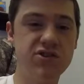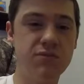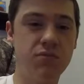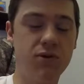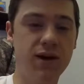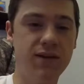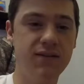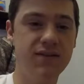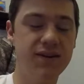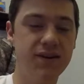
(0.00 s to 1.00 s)

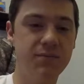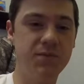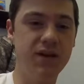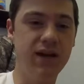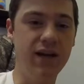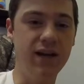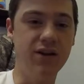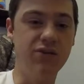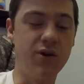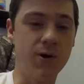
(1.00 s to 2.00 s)
brightens up a
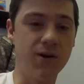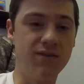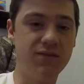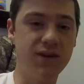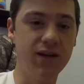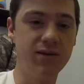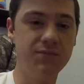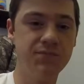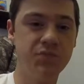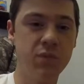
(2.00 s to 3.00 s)
dark scene,
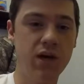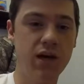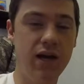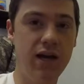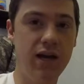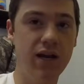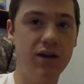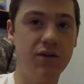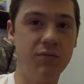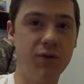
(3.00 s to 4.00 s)

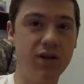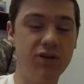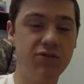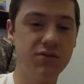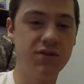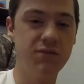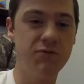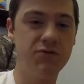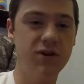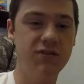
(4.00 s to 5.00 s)
and when they show the
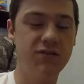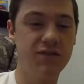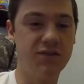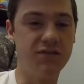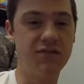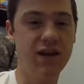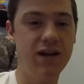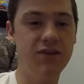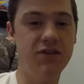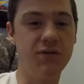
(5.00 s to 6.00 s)
demonstrations on the
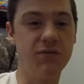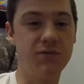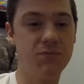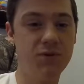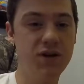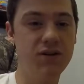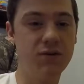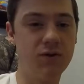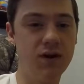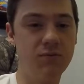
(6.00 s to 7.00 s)
stage, it was pretty
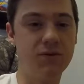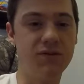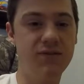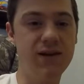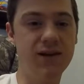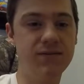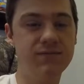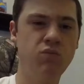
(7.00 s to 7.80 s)
incredible to see it.